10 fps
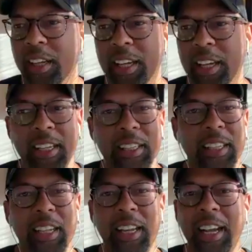And
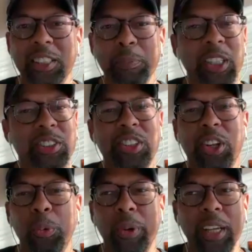it has to be a
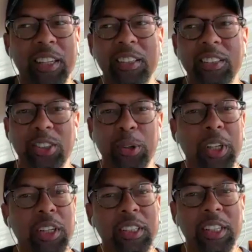slow week so we
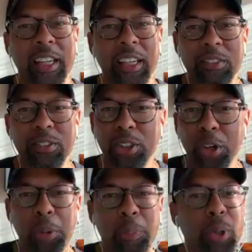could like go
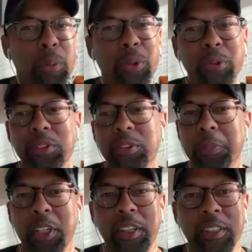to Bull Moose,
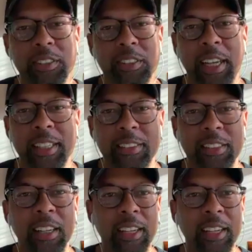because that's